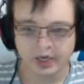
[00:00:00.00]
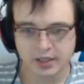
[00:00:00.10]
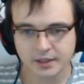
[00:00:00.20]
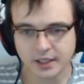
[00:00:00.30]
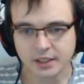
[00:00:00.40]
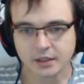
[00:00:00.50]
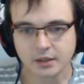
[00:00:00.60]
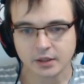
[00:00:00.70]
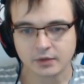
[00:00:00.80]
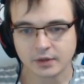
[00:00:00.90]
And
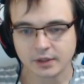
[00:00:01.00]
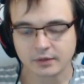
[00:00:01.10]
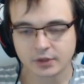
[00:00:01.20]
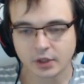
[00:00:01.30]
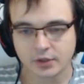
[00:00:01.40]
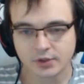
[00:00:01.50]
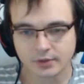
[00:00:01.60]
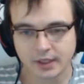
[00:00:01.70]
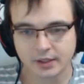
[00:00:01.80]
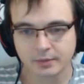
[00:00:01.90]
then it will even hurt
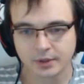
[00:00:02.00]
you, right?